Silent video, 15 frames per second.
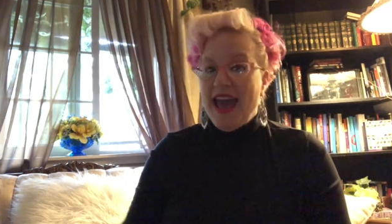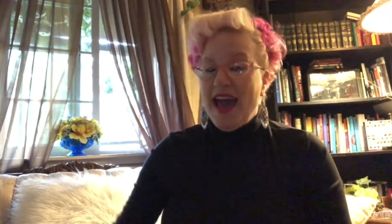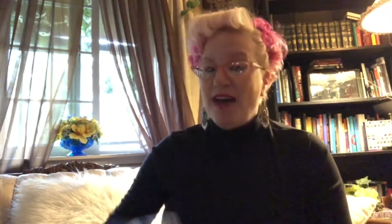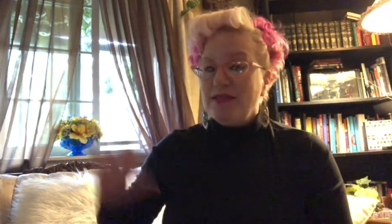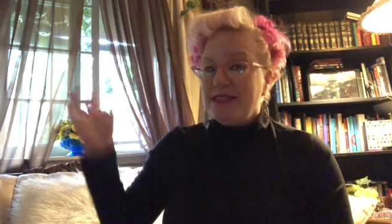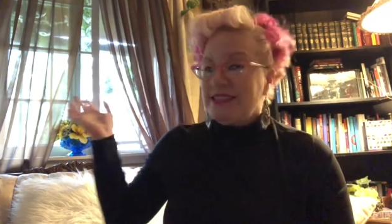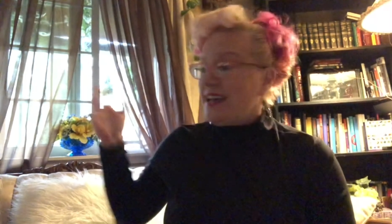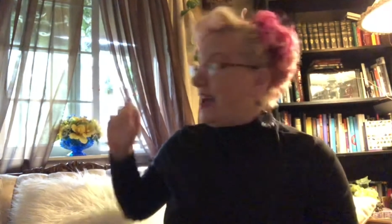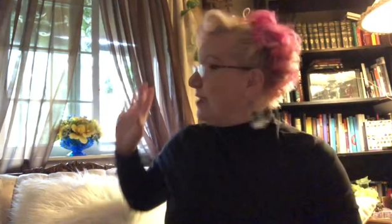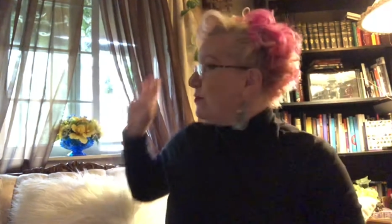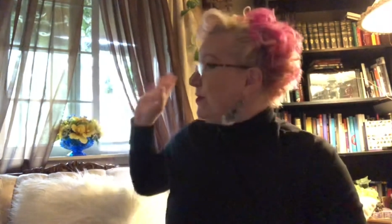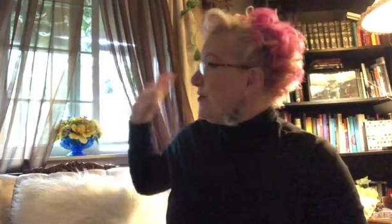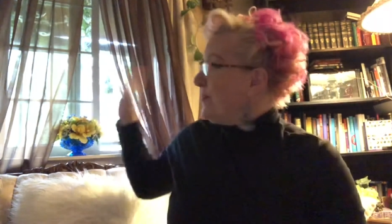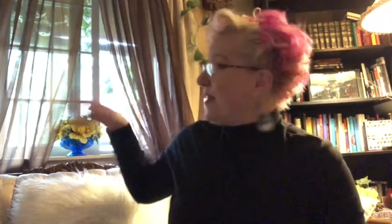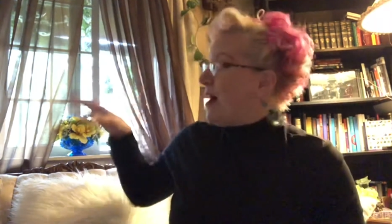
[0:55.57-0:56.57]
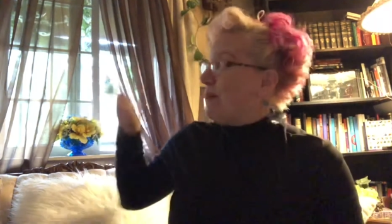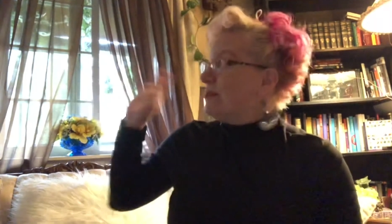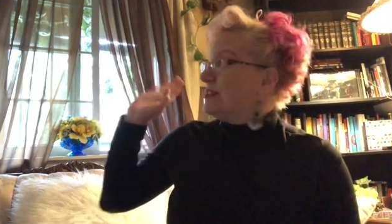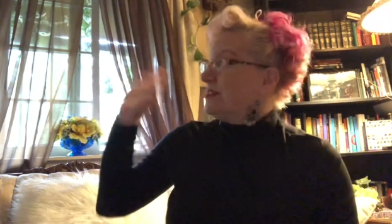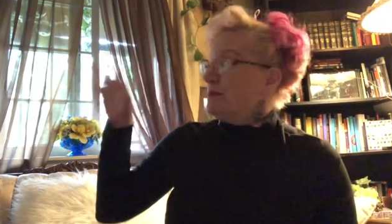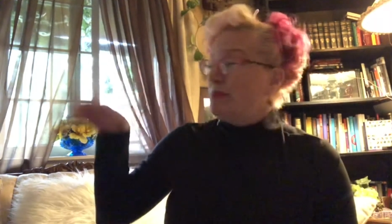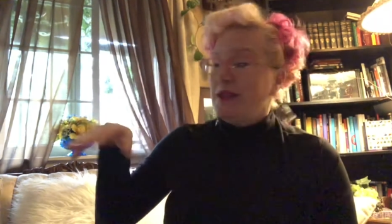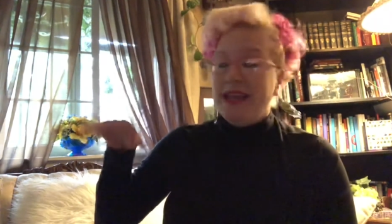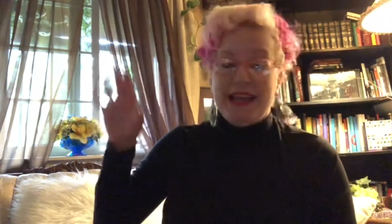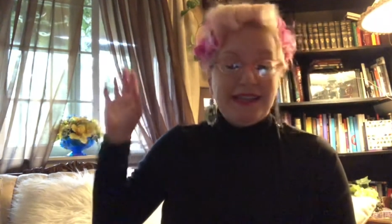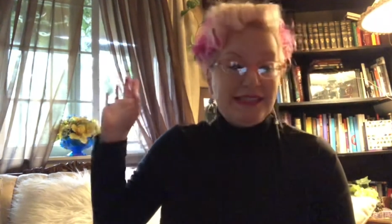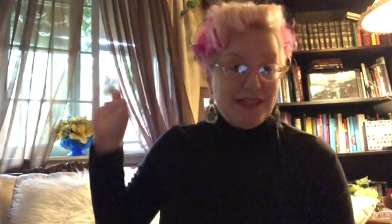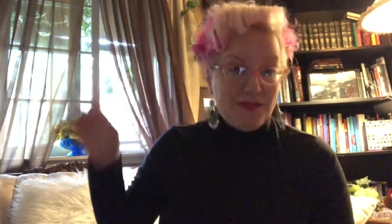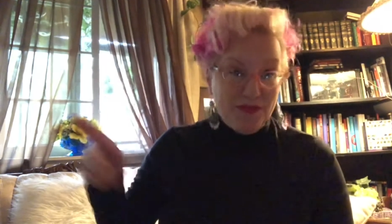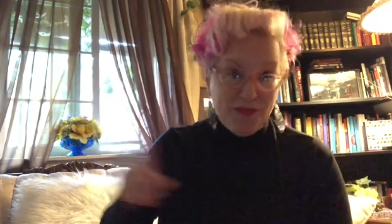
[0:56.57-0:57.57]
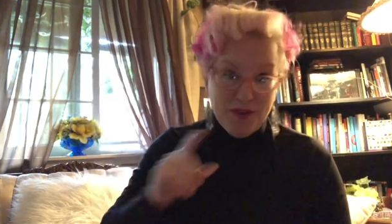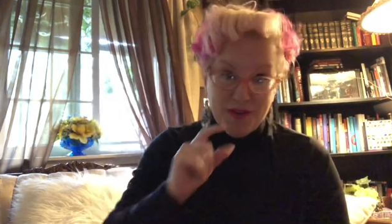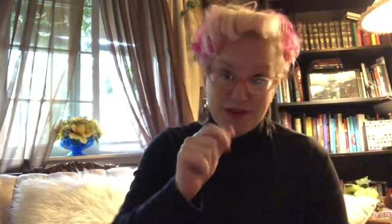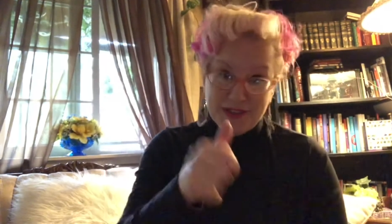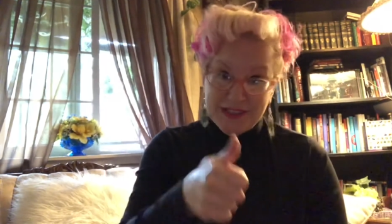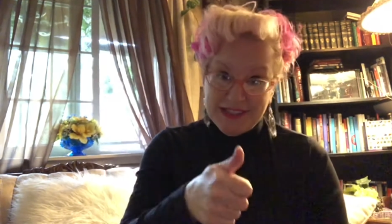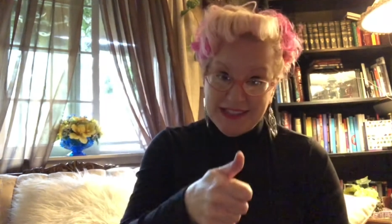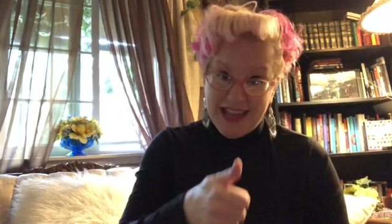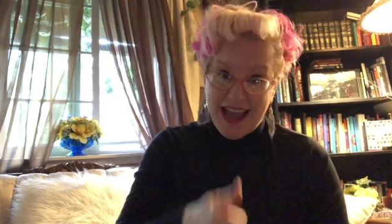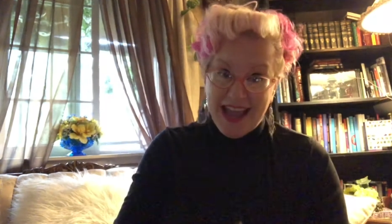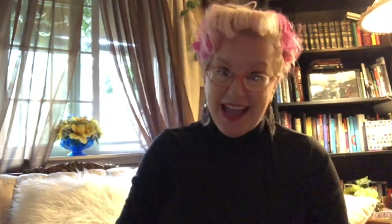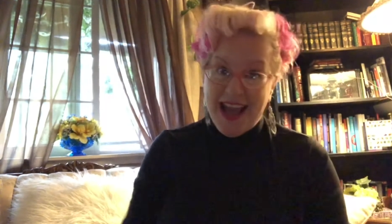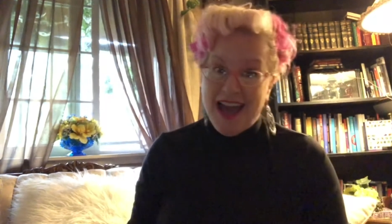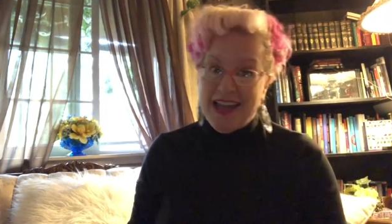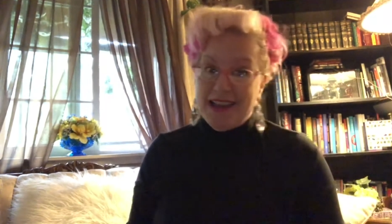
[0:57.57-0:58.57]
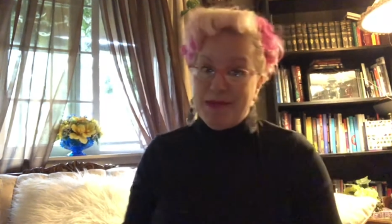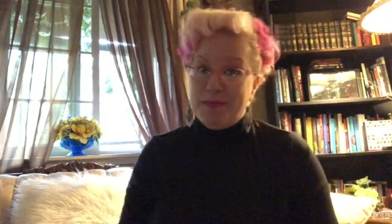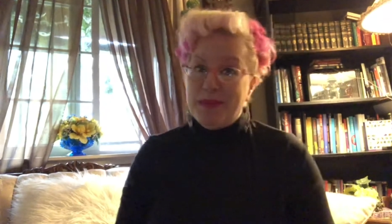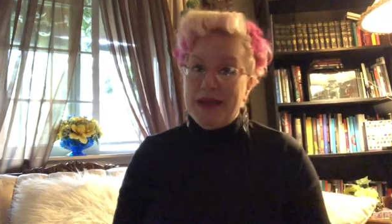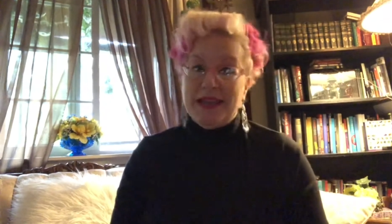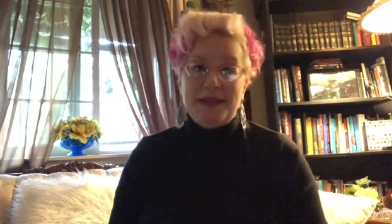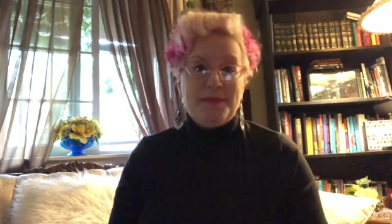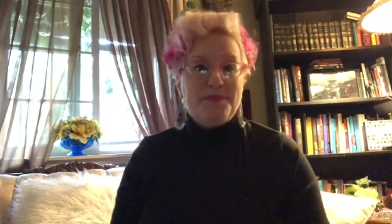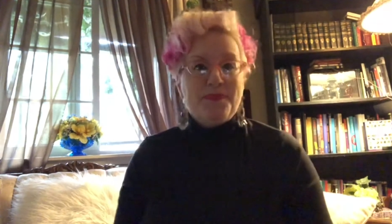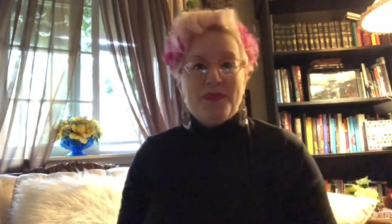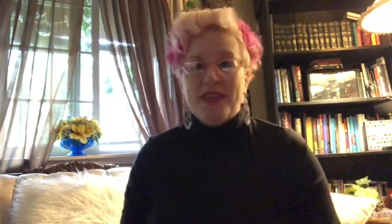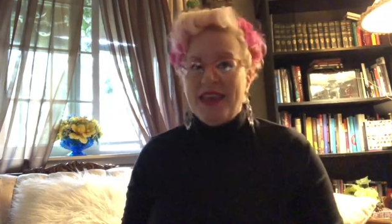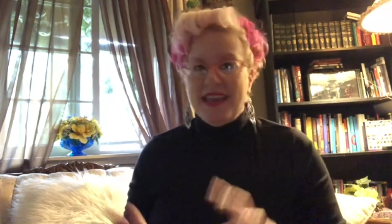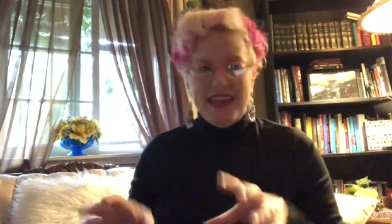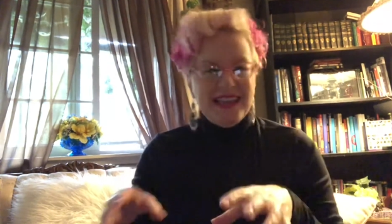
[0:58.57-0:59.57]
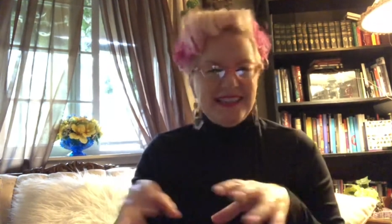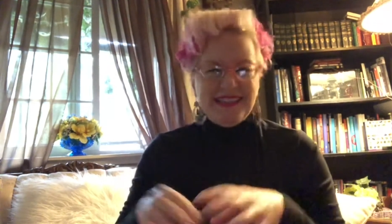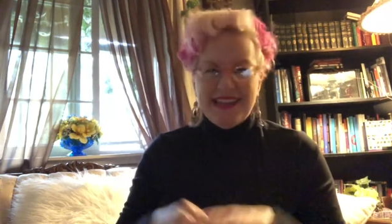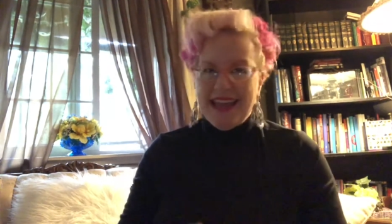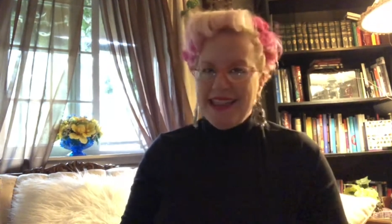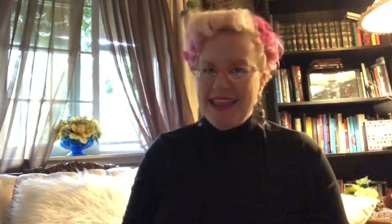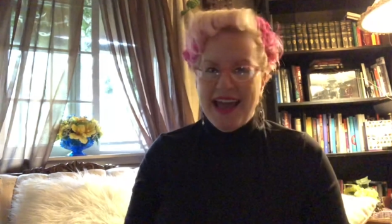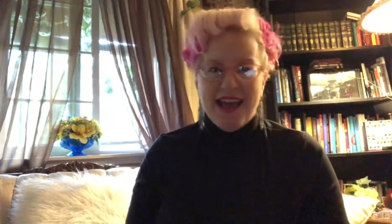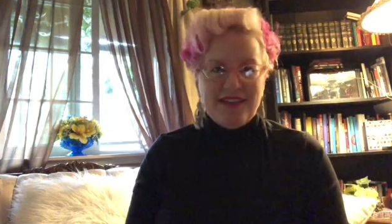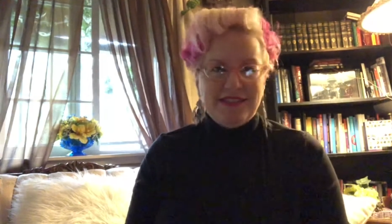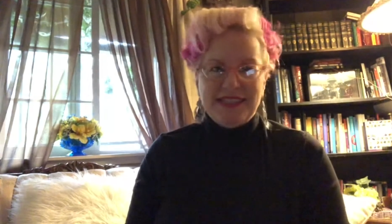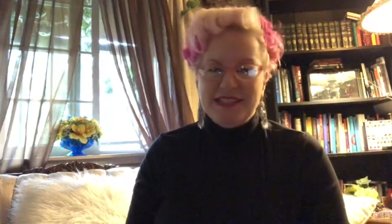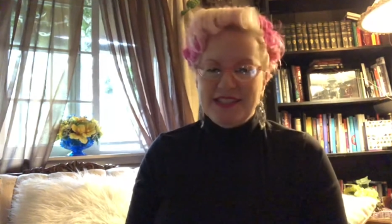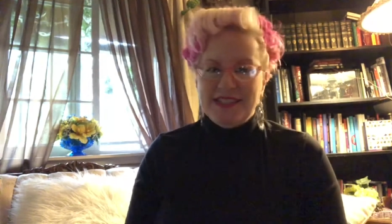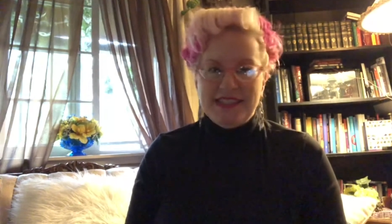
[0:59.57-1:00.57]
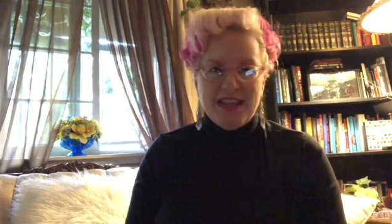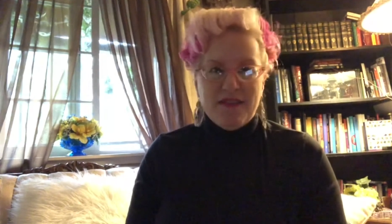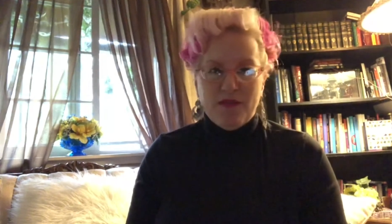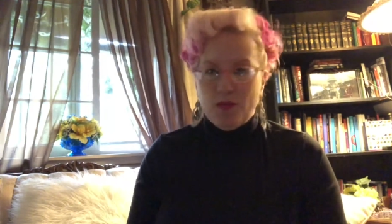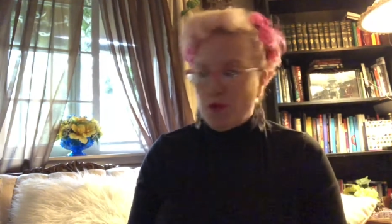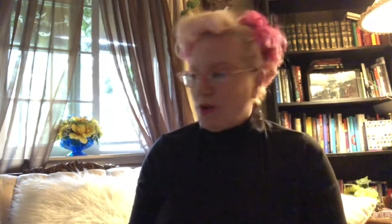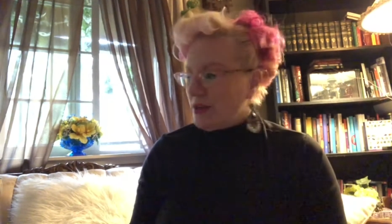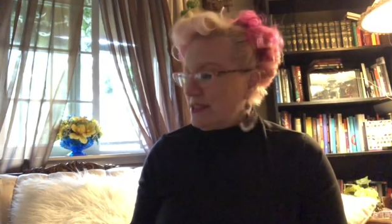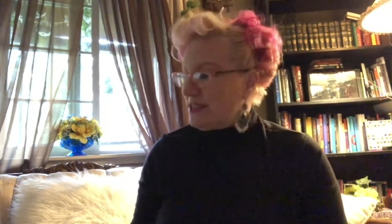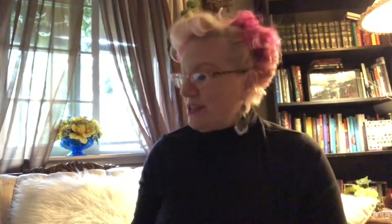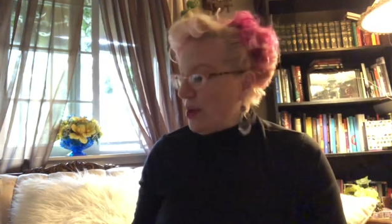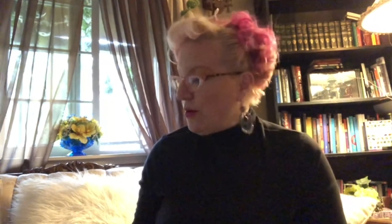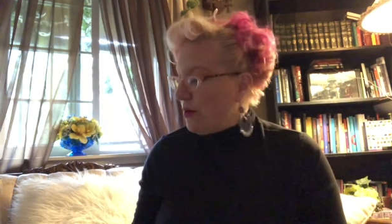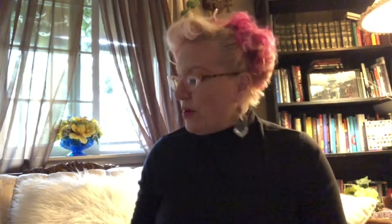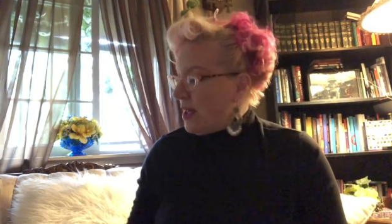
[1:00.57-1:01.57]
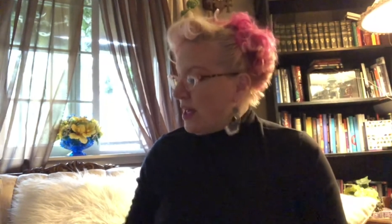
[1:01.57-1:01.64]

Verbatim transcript: Outside with flowers and plants and ferns, I got it, but inside the house, it just never works. So